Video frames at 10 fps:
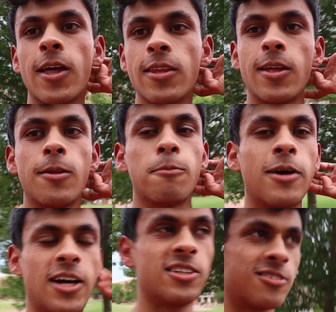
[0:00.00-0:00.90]
And then
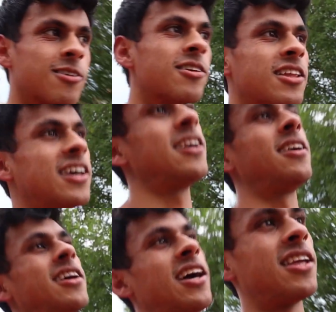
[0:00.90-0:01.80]
past all
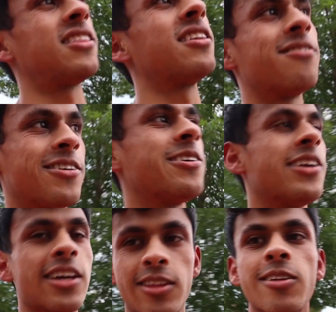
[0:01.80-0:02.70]
that, at the
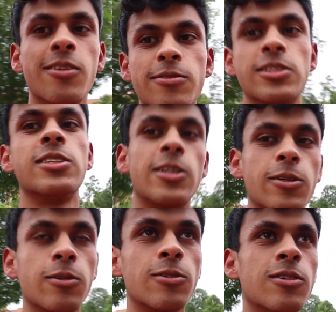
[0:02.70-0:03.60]
very end of
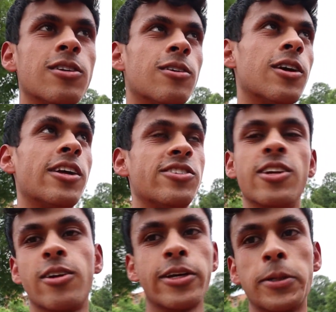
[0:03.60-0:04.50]
Centennial,
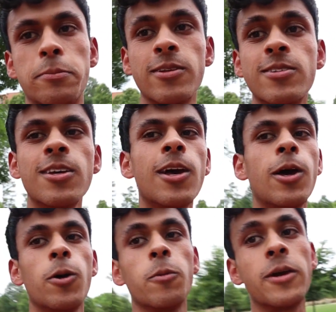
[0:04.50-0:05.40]
engineering campus.
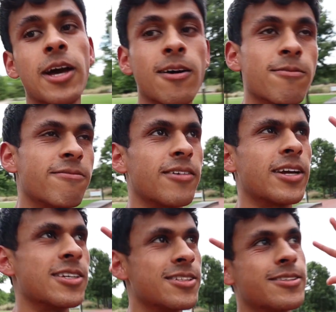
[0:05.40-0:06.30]
We have,
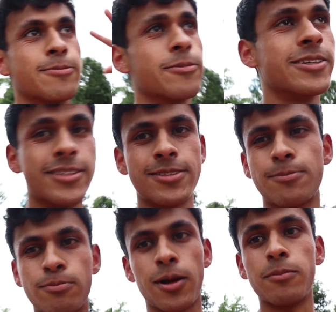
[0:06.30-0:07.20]
I guess, what
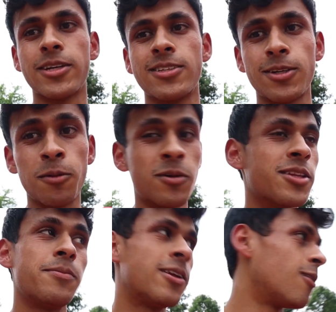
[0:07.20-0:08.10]
is probably considered one
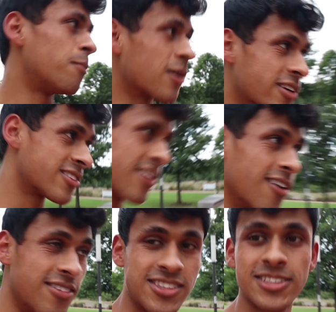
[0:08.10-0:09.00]
of the main hallmarks
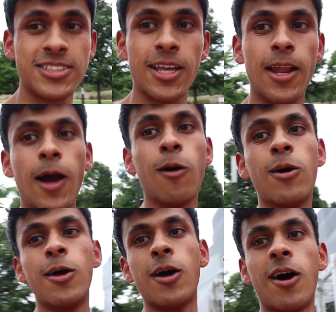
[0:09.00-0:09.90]
of NC State now,
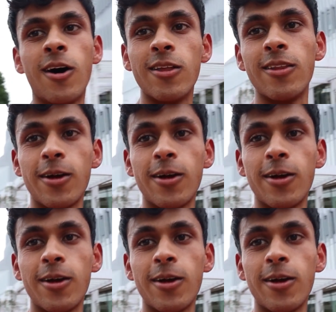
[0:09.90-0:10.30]
Hunt